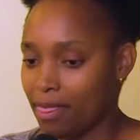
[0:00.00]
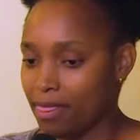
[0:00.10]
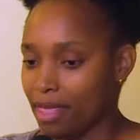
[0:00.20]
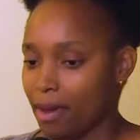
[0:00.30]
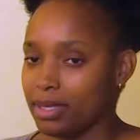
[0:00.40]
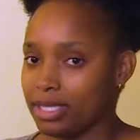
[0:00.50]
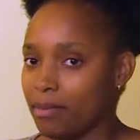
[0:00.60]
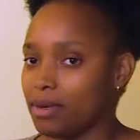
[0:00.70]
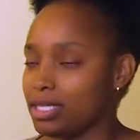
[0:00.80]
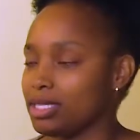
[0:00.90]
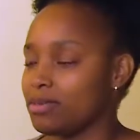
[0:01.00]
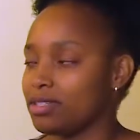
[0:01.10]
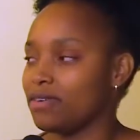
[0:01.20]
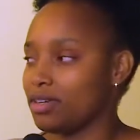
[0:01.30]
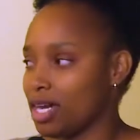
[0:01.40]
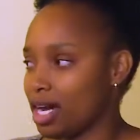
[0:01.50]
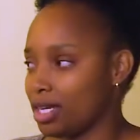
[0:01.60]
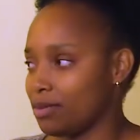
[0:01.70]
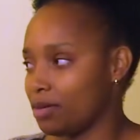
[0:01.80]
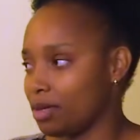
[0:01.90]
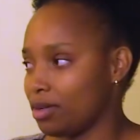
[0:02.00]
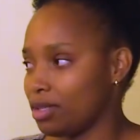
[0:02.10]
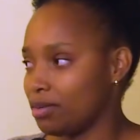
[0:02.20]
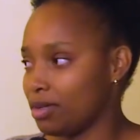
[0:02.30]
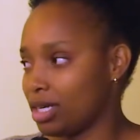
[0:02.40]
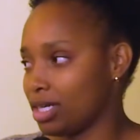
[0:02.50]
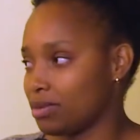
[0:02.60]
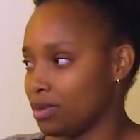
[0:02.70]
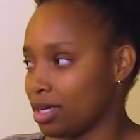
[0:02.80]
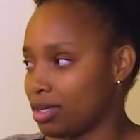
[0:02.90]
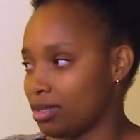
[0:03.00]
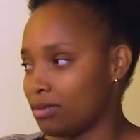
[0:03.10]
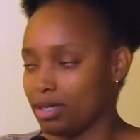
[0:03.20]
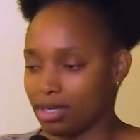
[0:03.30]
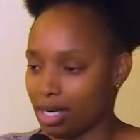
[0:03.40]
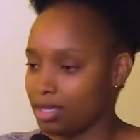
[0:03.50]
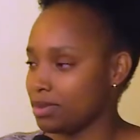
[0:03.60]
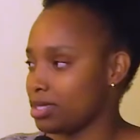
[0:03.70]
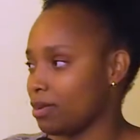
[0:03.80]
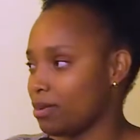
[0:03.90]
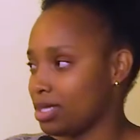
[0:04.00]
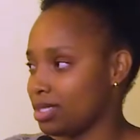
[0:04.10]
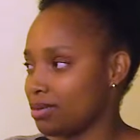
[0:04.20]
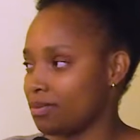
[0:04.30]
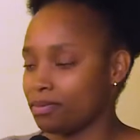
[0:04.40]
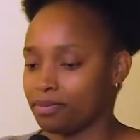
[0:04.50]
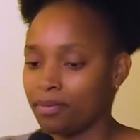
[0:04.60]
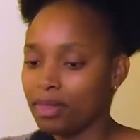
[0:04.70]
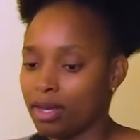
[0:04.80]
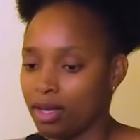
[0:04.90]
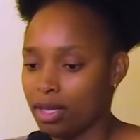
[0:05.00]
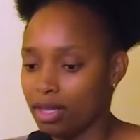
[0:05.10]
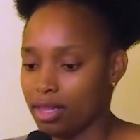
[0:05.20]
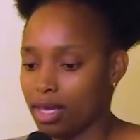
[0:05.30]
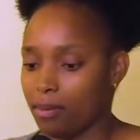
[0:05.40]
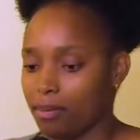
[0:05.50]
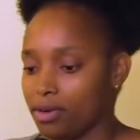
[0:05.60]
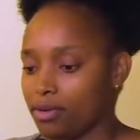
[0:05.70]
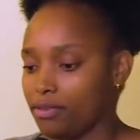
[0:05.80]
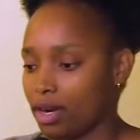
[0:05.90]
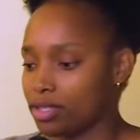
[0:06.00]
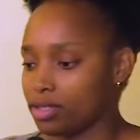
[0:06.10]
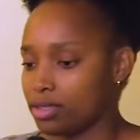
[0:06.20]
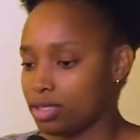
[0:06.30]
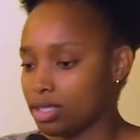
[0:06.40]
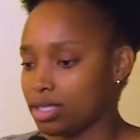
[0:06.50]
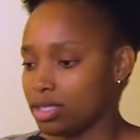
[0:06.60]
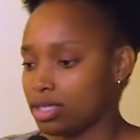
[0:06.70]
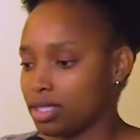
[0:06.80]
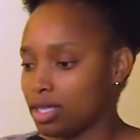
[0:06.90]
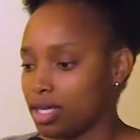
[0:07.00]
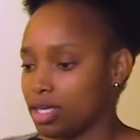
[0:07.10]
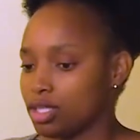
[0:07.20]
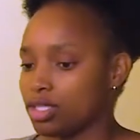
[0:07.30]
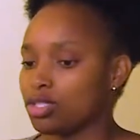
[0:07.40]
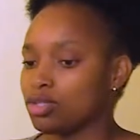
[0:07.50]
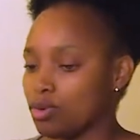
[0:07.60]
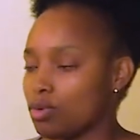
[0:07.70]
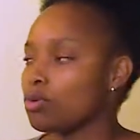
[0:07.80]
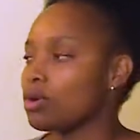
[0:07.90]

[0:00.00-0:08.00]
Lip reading: Their metabolism is very high. We call them the rat metabolism. Their body functions so